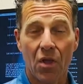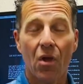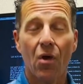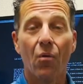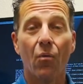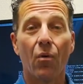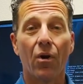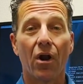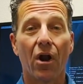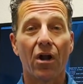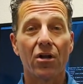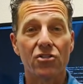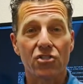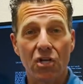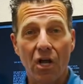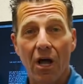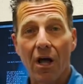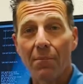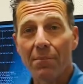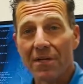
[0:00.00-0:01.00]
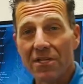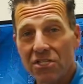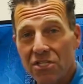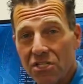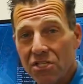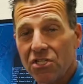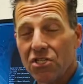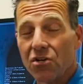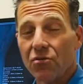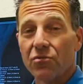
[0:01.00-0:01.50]
what our job
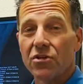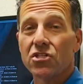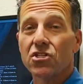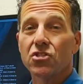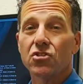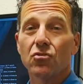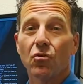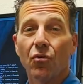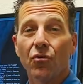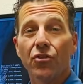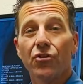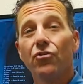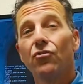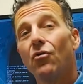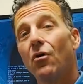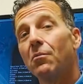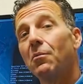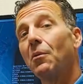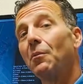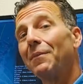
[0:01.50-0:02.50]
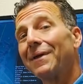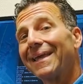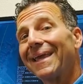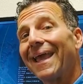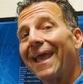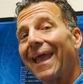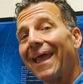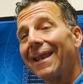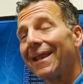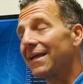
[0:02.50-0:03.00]
is to restore the normal
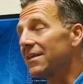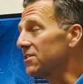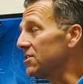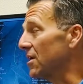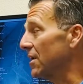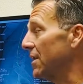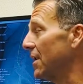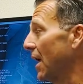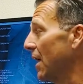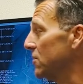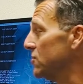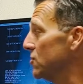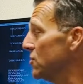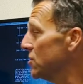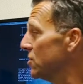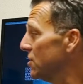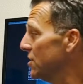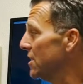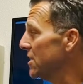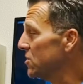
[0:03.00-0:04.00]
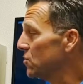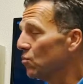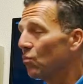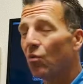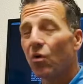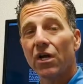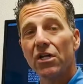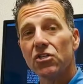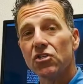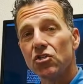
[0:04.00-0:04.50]
mechanics to not just this
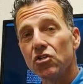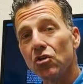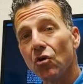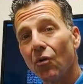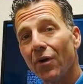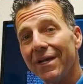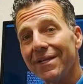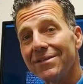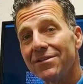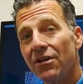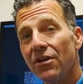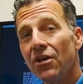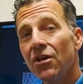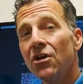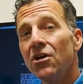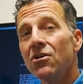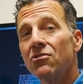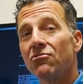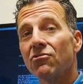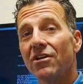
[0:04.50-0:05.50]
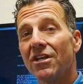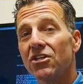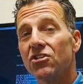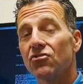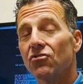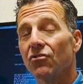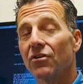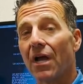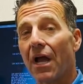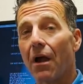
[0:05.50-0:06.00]
one joint.
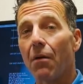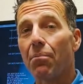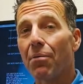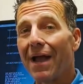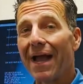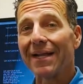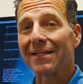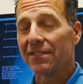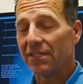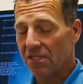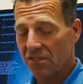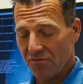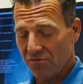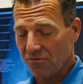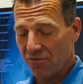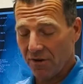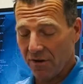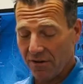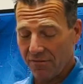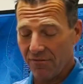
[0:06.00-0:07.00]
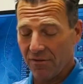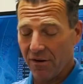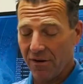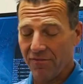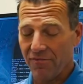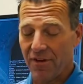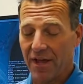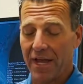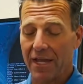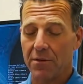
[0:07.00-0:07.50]
Traditional chiropractic is very, very
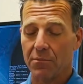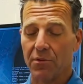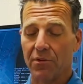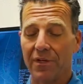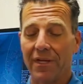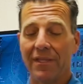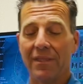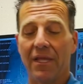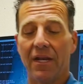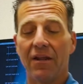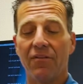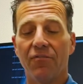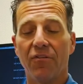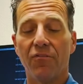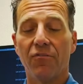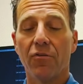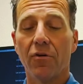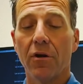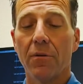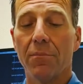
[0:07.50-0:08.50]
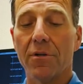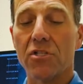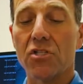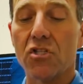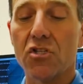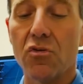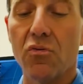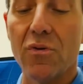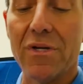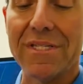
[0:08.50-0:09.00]
valuable in that if a vertebra is
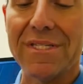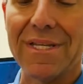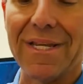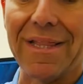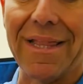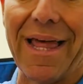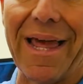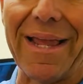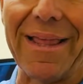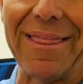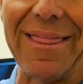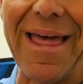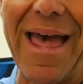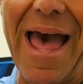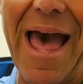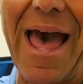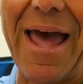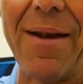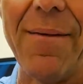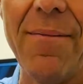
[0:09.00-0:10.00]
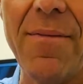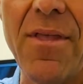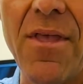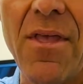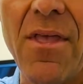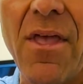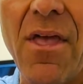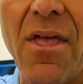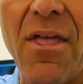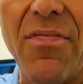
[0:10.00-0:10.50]
twisted like that,
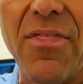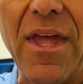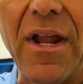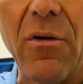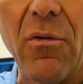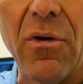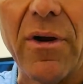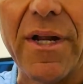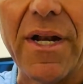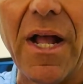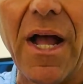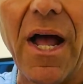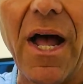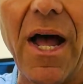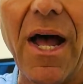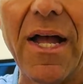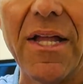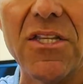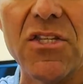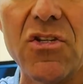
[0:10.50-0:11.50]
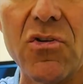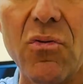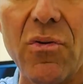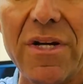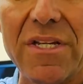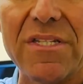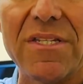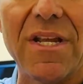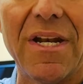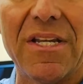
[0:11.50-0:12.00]
then we're going to
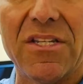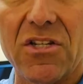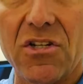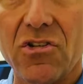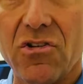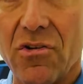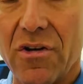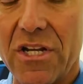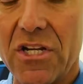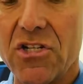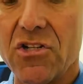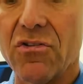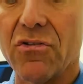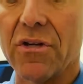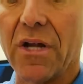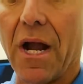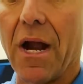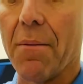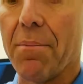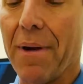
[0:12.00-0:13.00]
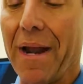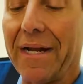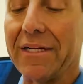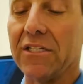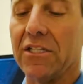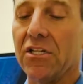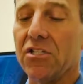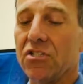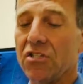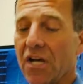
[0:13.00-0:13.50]
untwist it as a traditional chiropractic
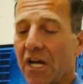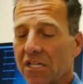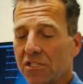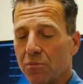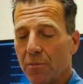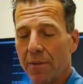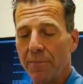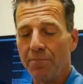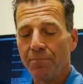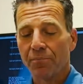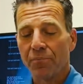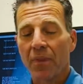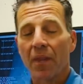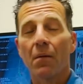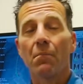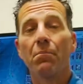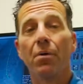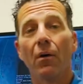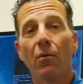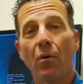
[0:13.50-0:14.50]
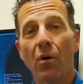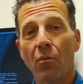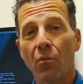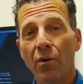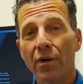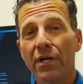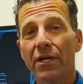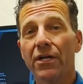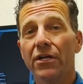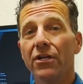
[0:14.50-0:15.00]
adjustment. But what we're
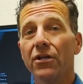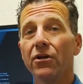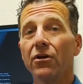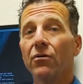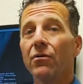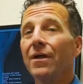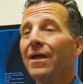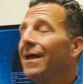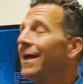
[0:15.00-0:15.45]
going to do